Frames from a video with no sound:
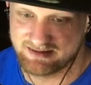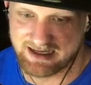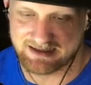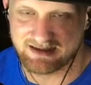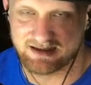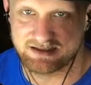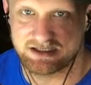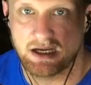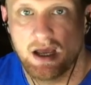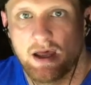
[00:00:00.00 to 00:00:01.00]

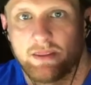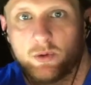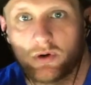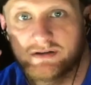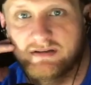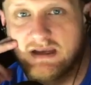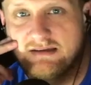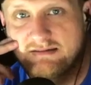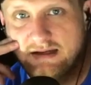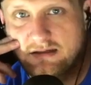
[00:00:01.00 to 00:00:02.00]
technology. The worst
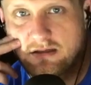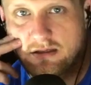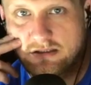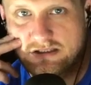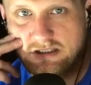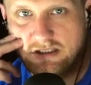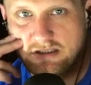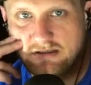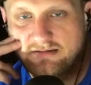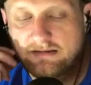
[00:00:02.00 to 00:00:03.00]
case technology
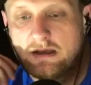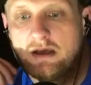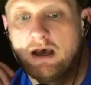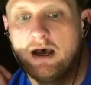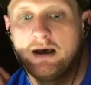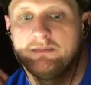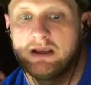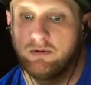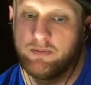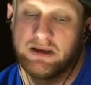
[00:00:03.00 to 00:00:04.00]
is um,
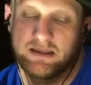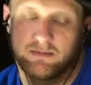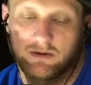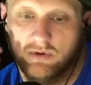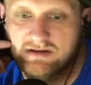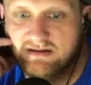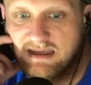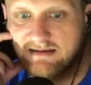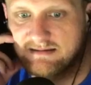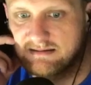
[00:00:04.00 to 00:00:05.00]
no. We picked up the worst
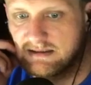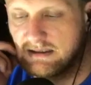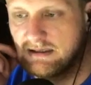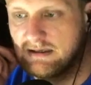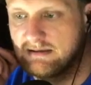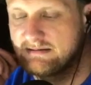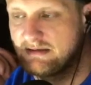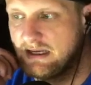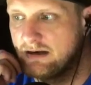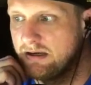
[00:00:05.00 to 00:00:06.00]
case uh,
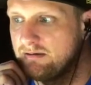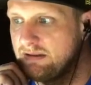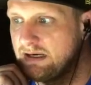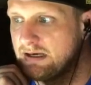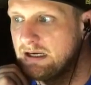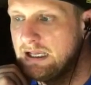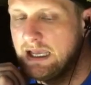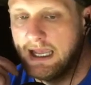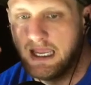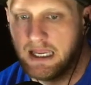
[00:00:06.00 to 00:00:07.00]
scenario there,
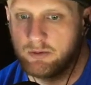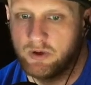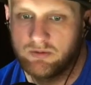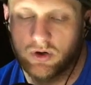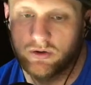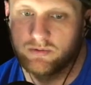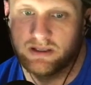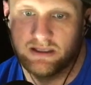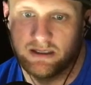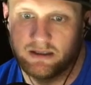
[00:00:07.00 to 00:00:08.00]
and we rolled
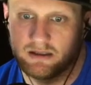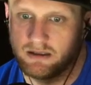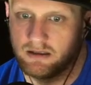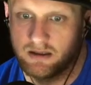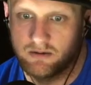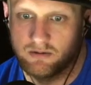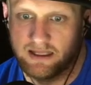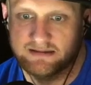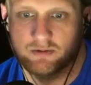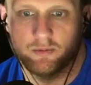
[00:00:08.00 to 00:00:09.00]
with it. You know
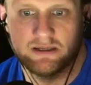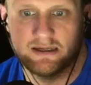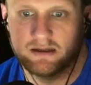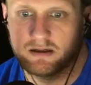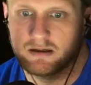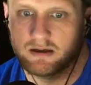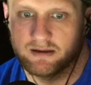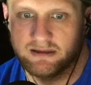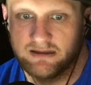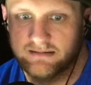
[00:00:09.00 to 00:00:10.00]
that's what we did on all
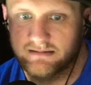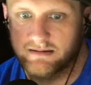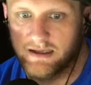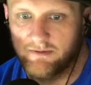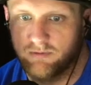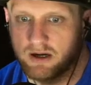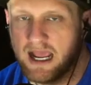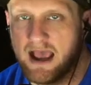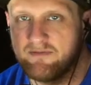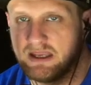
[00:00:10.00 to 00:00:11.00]
of these. If we're
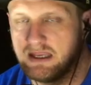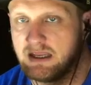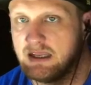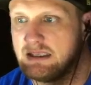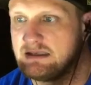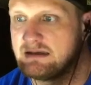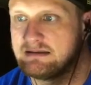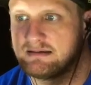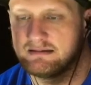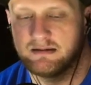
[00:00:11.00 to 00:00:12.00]
having
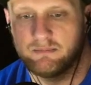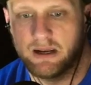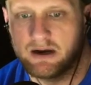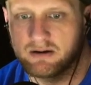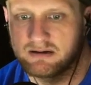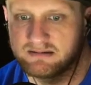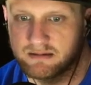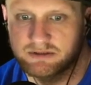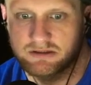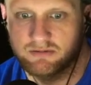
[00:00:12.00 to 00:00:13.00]
inconsistent power
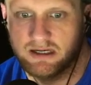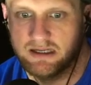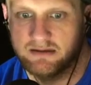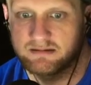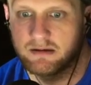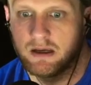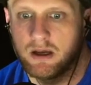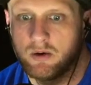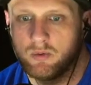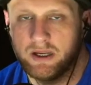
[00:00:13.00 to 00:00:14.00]
consumption readings,
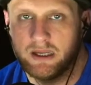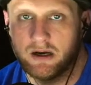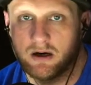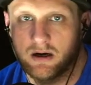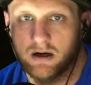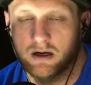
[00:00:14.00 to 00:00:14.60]
we are